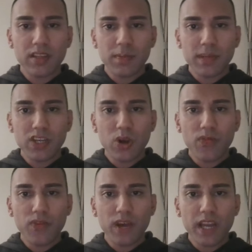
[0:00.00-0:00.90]
to be
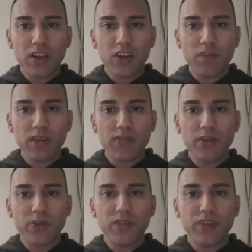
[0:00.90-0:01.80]
notified of my
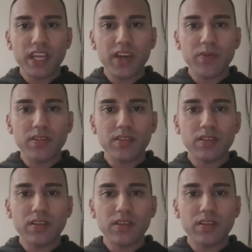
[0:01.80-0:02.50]
future videos.